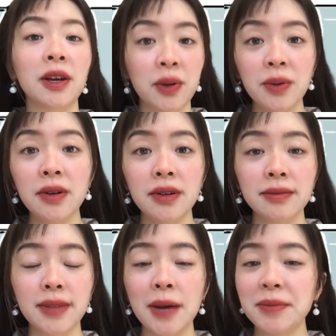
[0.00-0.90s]
Cool.
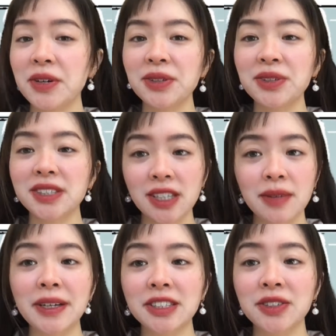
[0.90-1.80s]
I'm going to share
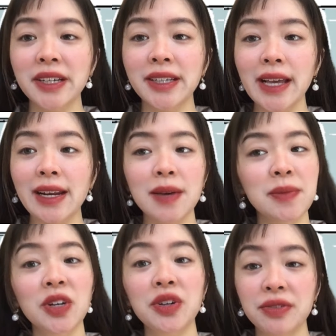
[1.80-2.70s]
my screen and let me
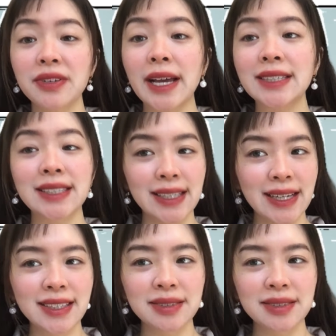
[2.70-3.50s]
know if you can see it.